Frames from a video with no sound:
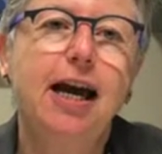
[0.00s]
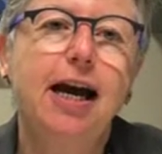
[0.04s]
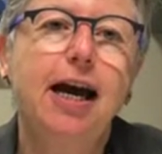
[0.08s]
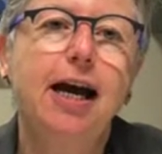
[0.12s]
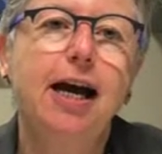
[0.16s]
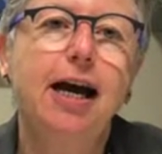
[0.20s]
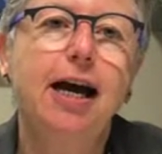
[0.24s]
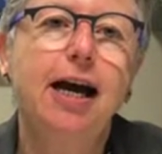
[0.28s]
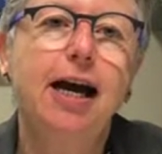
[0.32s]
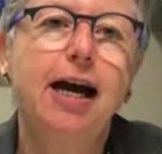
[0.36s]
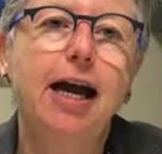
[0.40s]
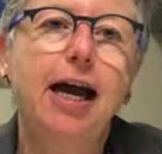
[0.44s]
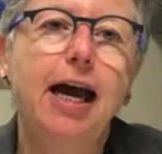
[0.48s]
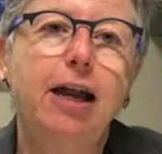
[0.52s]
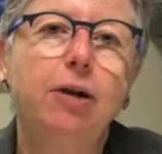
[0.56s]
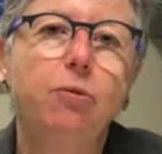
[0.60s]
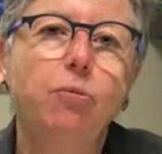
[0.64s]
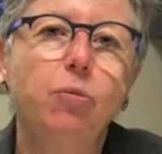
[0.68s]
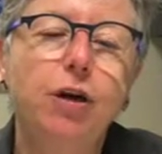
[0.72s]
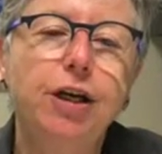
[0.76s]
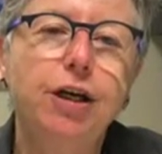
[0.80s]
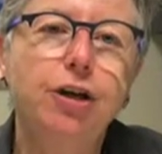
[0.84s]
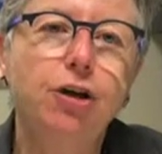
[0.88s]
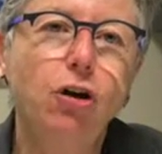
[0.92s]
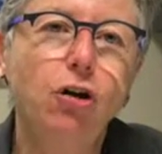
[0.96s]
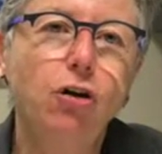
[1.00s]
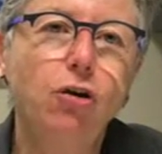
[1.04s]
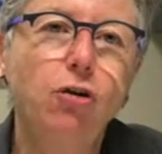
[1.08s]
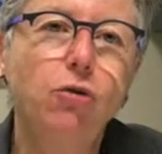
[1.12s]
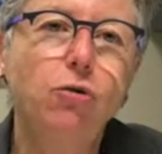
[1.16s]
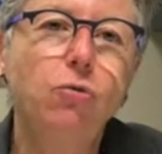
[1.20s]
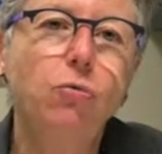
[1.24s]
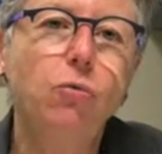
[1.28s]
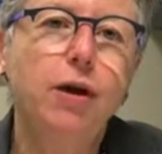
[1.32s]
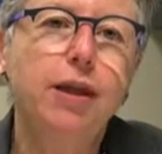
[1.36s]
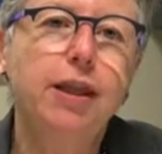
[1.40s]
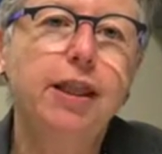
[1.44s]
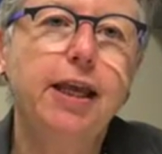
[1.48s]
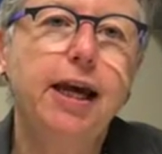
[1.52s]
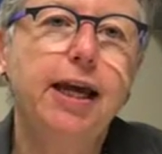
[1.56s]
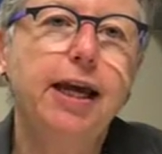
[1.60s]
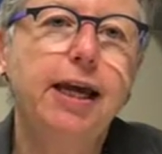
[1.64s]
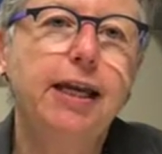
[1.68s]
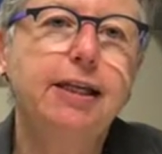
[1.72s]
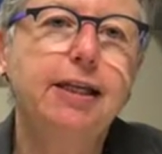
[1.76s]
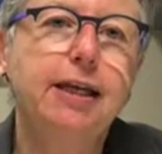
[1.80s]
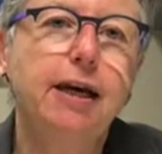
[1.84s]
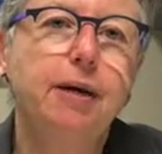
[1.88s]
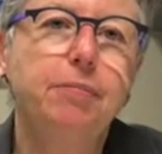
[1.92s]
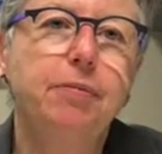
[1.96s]
and we know when they
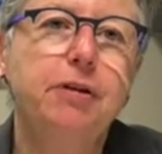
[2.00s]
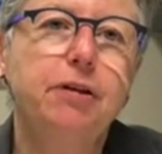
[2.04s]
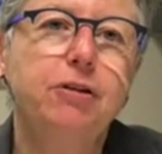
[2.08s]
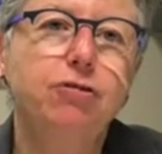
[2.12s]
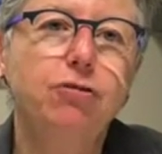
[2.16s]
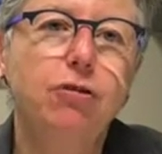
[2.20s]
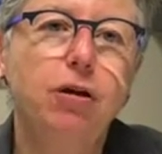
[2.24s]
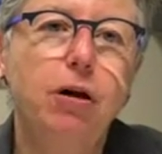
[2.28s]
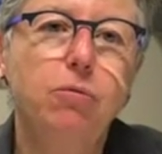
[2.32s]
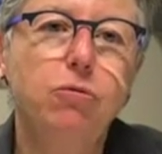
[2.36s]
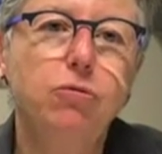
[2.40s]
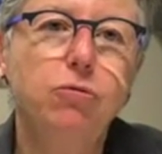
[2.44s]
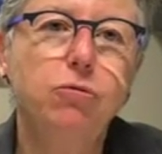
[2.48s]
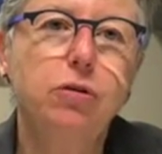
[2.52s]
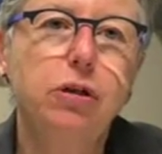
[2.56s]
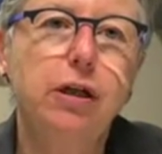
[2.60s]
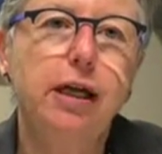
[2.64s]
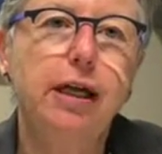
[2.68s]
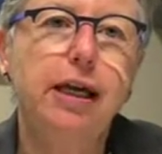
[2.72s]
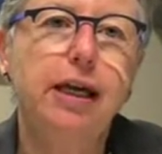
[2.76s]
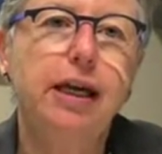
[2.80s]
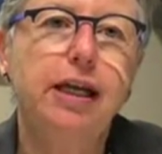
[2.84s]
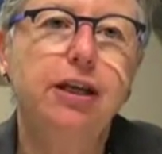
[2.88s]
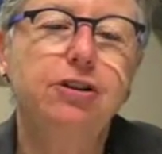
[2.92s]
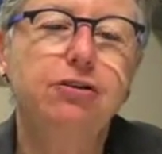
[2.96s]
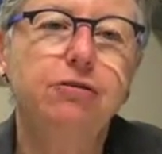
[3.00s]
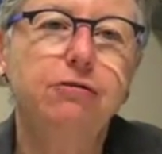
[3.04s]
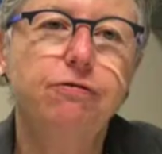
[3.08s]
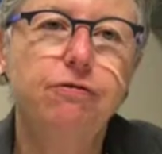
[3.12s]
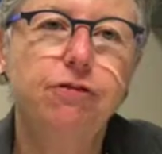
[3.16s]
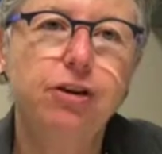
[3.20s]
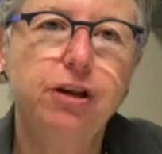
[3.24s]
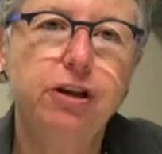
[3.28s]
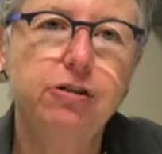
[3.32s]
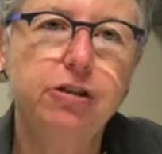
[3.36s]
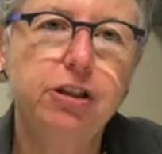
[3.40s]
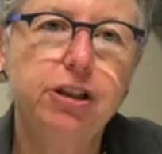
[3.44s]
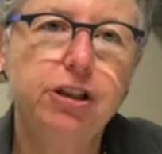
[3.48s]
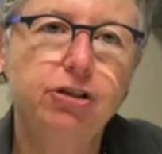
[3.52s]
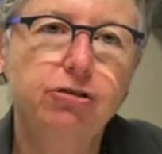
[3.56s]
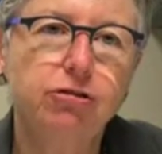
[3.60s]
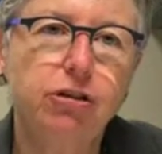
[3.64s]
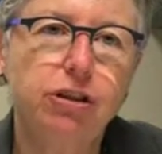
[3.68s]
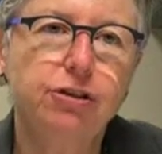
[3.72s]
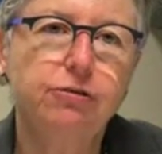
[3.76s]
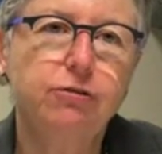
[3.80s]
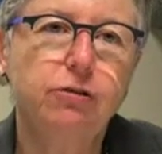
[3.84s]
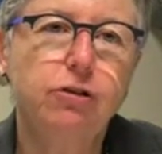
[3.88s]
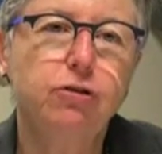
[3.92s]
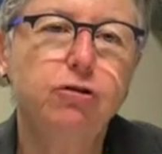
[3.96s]
end up in trouble, it's very
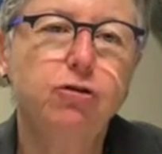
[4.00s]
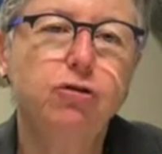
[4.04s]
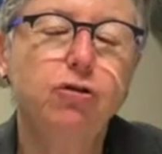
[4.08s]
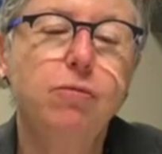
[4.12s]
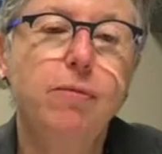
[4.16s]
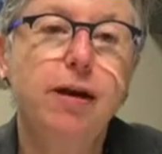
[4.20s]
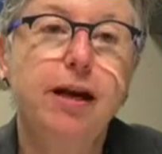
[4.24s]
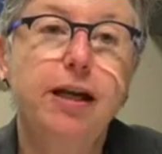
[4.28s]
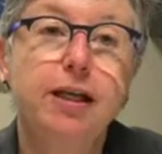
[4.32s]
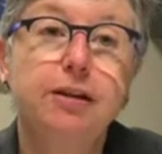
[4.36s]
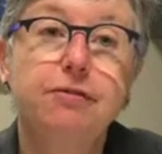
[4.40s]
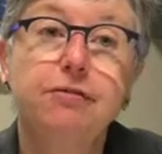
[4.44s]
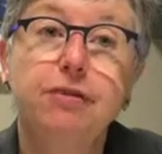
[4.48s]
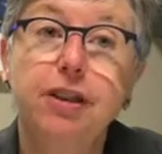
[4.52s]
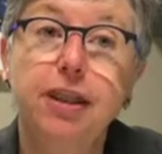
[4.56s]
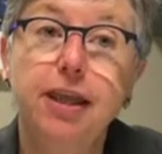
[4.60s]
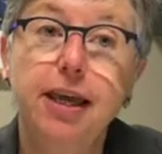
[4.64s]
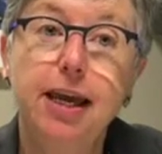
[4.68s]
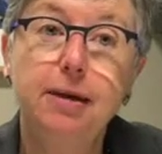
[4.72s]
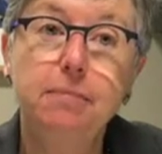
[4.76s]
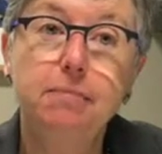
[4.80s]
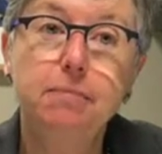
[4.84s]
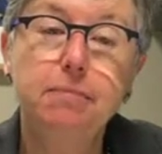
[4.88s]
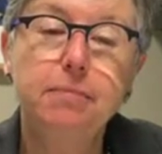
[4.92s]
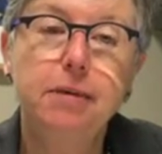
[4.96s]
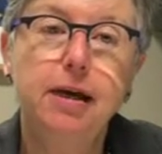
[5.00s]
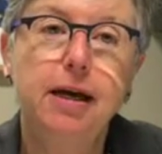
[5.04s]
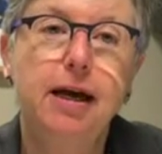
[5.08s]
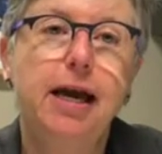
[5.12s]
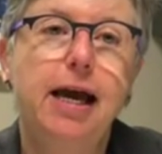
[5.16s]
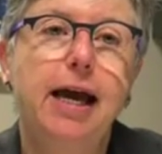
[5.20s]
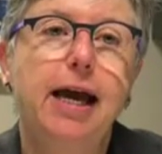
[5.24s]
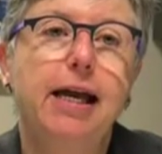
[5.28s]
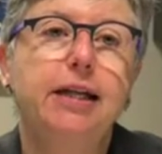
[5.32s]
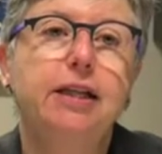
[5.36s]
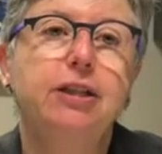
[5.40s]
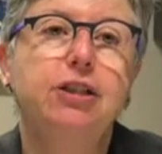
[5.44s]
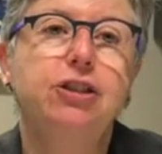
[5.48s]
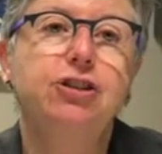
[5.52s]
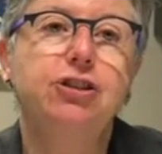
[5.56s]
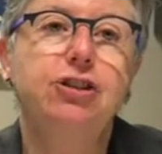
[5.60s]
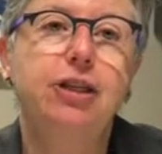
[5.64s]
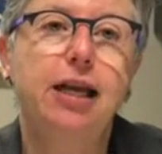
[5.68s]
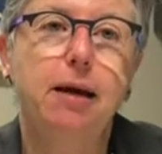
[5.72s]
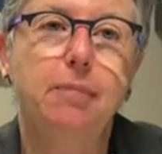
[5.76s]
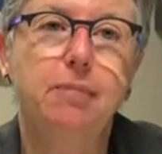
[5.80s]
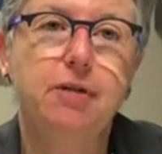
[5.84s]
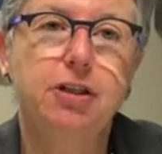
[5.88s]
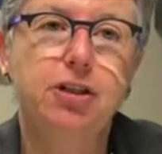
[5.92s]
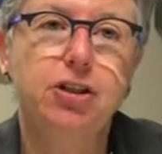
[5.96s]
stressful and traumatic for them, and it's
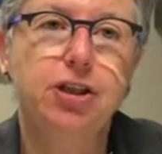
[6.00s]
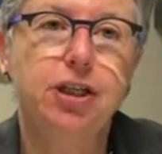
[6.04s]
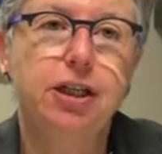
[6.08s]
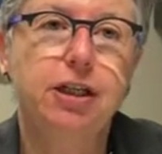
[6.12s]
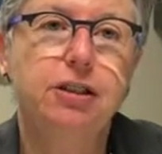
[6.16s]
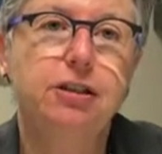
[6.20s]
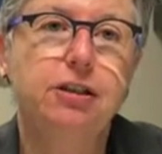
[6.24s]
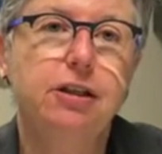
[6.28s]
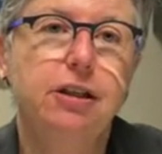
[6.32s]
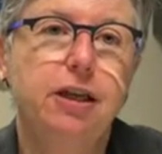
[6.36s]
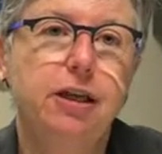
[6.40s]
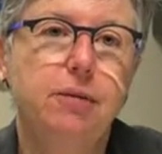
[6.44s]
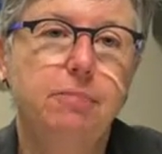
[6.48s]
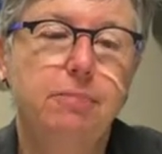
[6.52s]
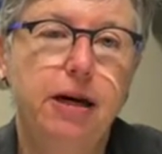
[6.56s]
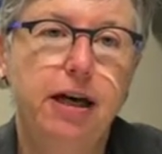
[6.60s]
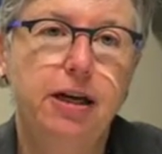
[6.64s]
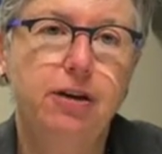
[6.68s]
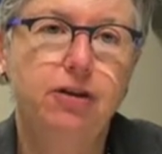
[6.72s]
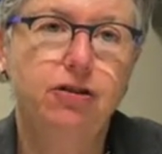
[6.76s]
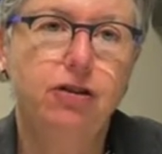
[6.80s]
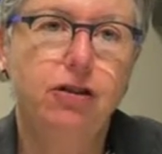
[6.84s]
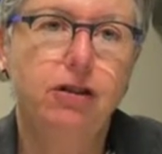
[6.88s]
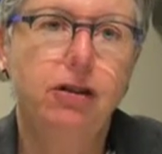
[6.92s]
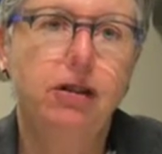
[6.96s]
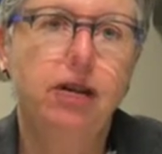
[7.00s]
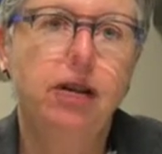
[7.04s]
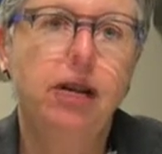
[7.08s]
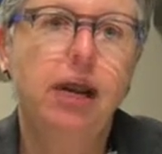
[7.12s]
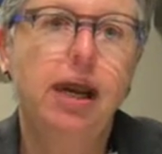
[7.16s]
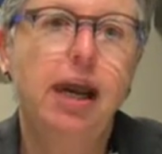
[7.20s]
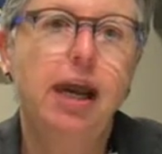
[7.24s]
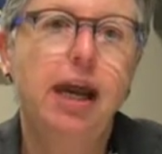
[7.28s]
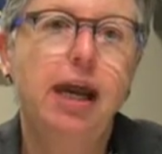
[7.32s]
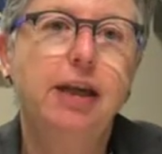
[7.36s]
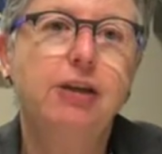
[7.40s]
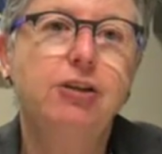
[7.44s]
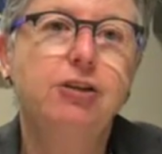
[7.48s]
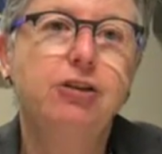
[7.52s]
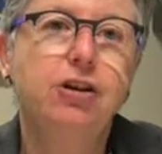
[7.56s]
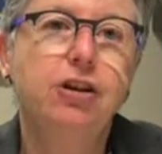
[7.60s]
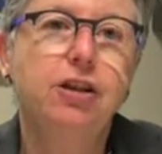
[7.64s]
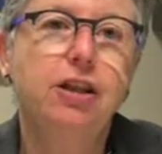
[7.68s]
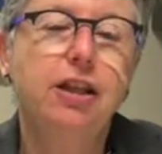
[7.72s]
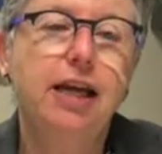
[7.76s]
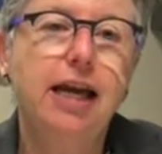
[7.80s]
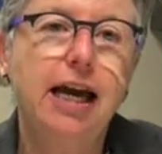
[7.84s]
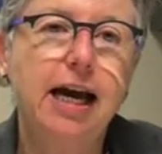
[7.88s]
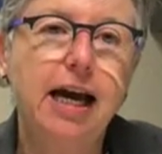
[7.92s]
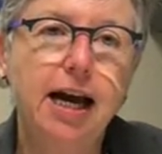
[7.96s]
damaging to their patients. And
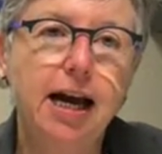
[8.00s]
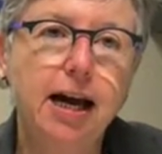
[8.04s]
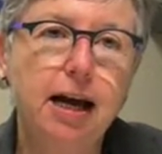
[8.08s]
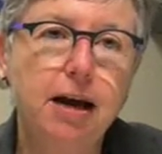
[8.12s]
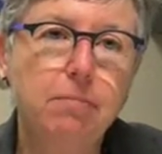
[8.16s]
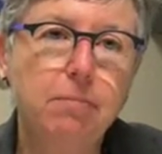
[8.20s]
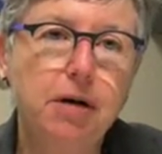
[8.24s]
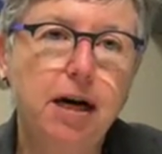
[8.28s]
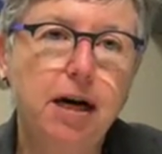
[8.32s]
there are